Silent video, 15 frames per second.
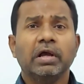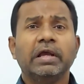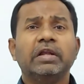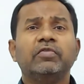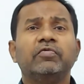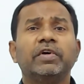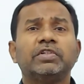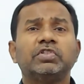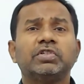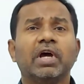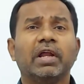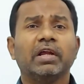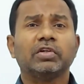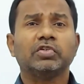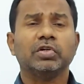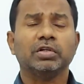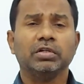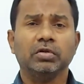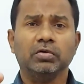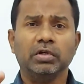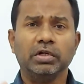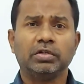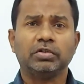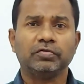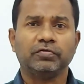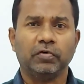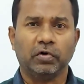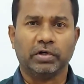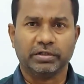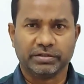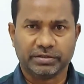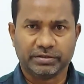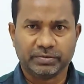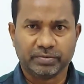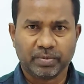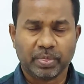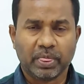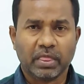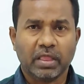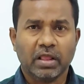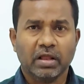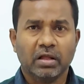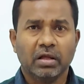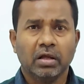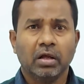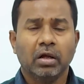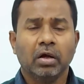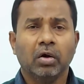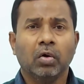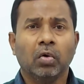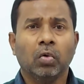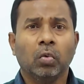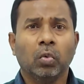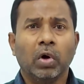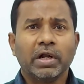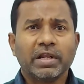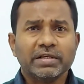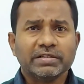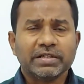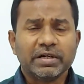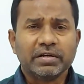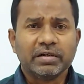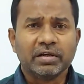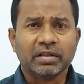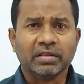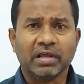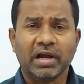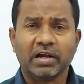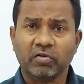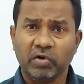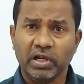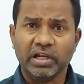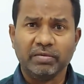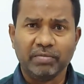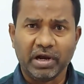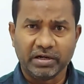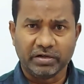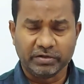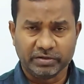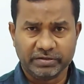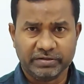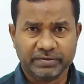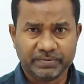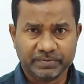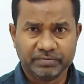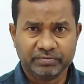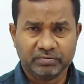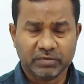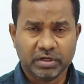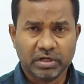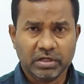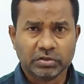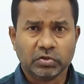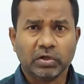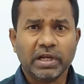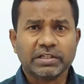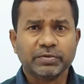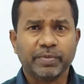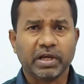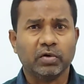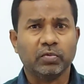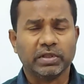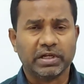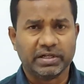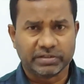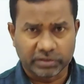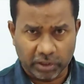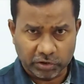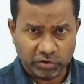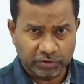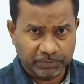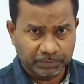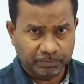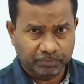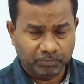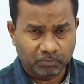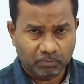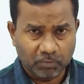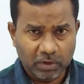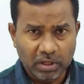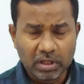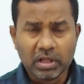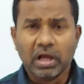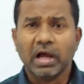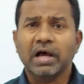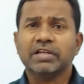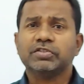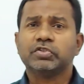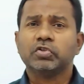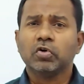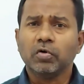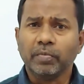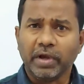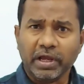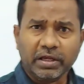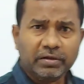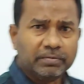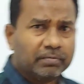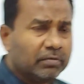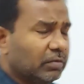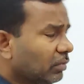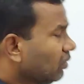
In which direction you need to focus. What is it that really matters? So let's begin with the discussion. Assuming